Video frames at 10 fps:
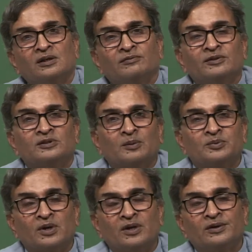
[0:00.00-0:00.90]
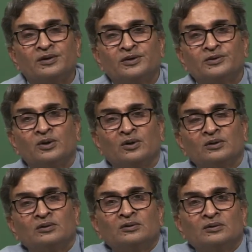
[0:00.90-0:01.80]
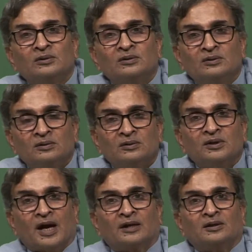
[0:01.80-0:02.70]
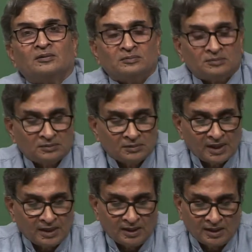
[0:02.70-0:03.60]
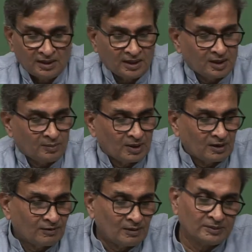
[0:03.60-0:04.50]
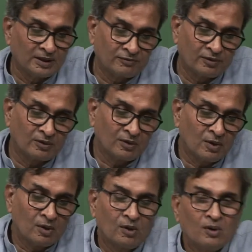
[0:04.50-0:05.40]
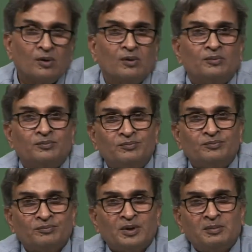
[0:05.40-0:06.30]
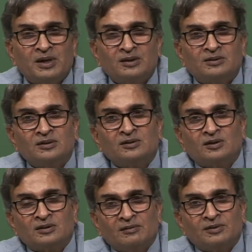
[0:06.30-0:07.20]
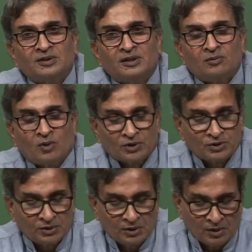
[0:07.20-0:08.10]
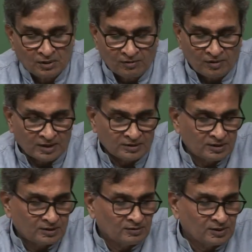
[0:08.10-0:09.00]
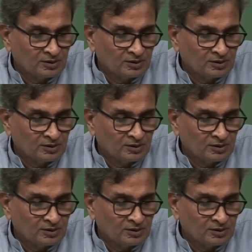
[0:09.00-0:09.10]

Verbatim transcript: if the substrate is not reactive, and then they can make a film. Therefore, uh, permanency, or shall we say the wash fastness of